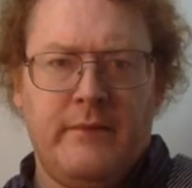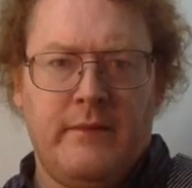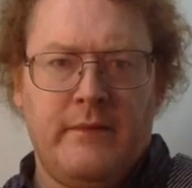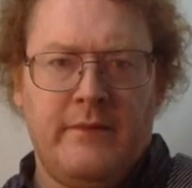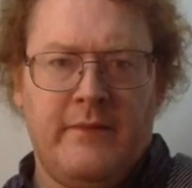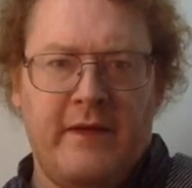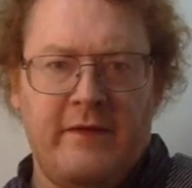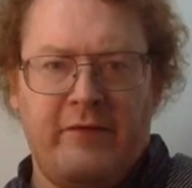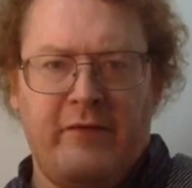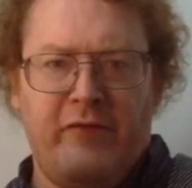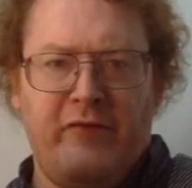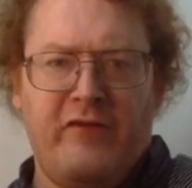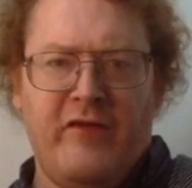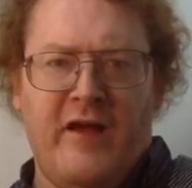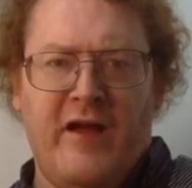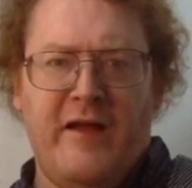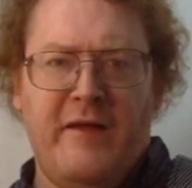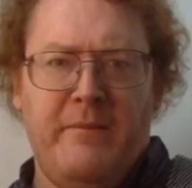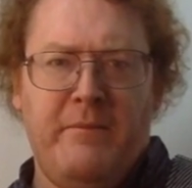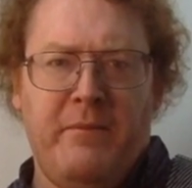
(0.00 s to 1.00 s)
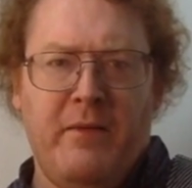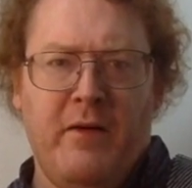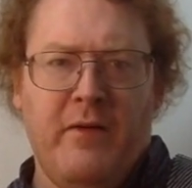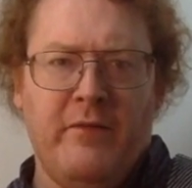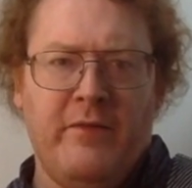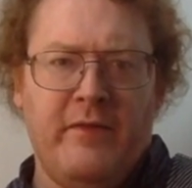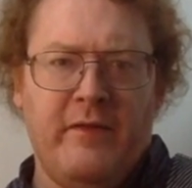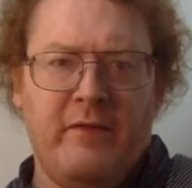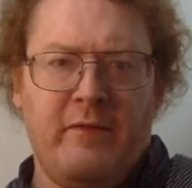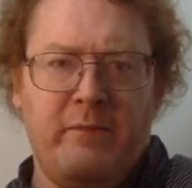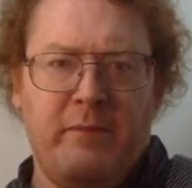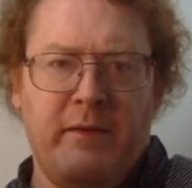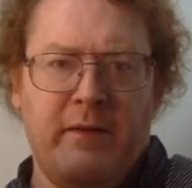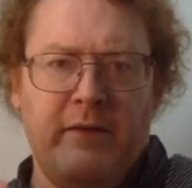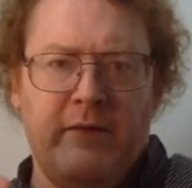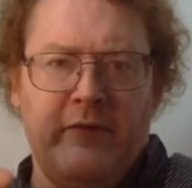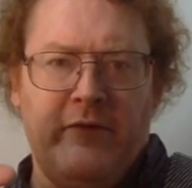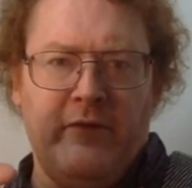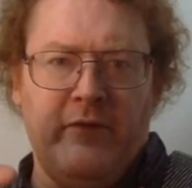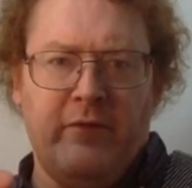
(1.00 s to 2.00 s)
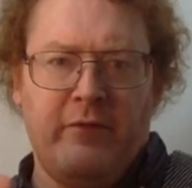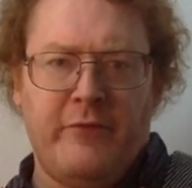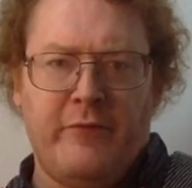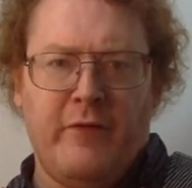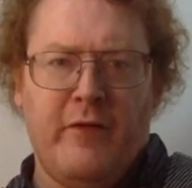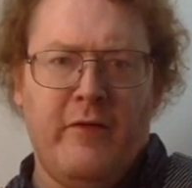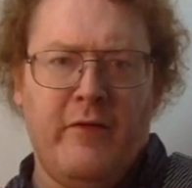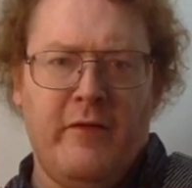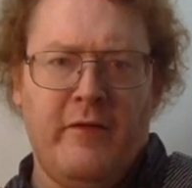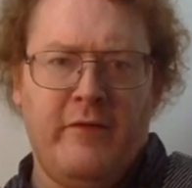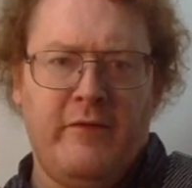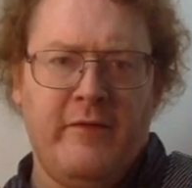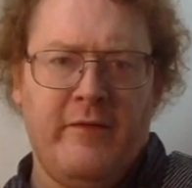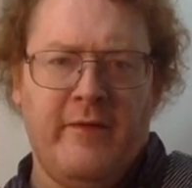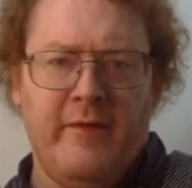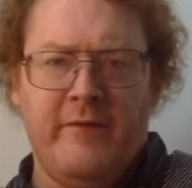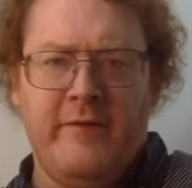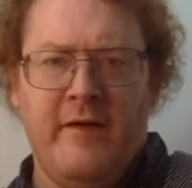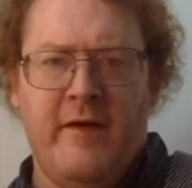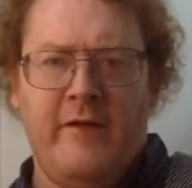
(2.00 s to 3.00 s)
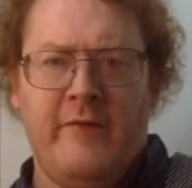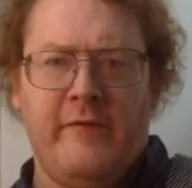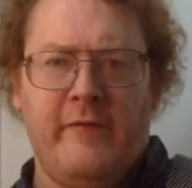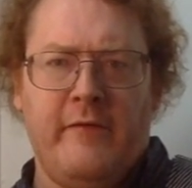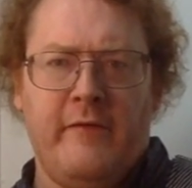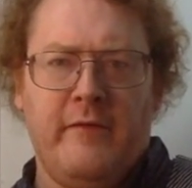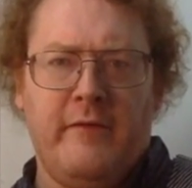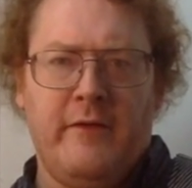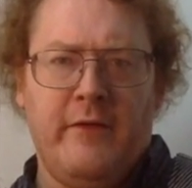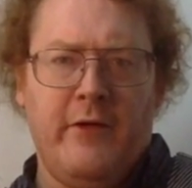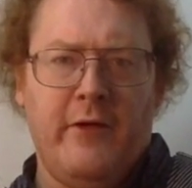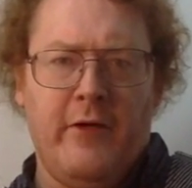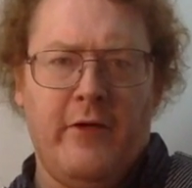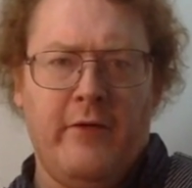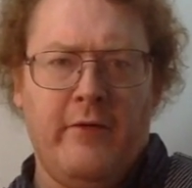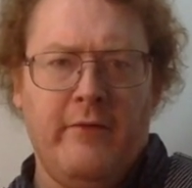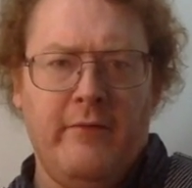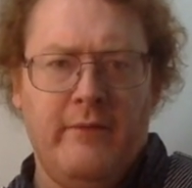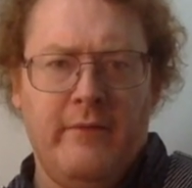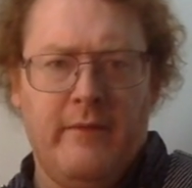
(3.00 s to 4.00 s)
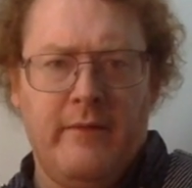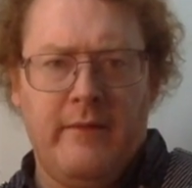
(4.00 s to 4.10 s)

that's a giant boat that's been thrown into the desert, you know?